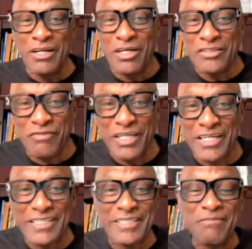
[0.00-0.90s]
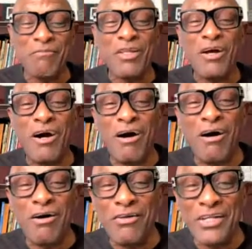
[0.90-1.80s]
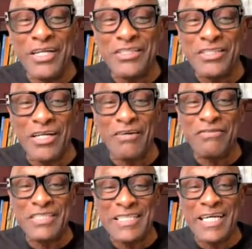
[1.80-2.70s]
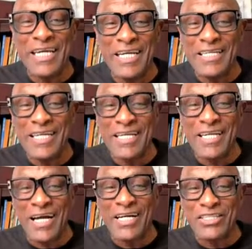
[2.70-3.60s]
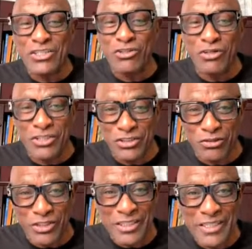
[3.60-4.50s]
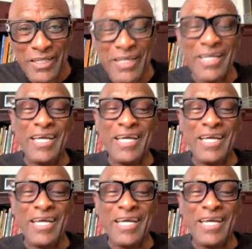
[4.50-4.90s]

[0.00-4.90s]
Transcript: Las Vegas, all that stuff stayed in our storage unit. Mm.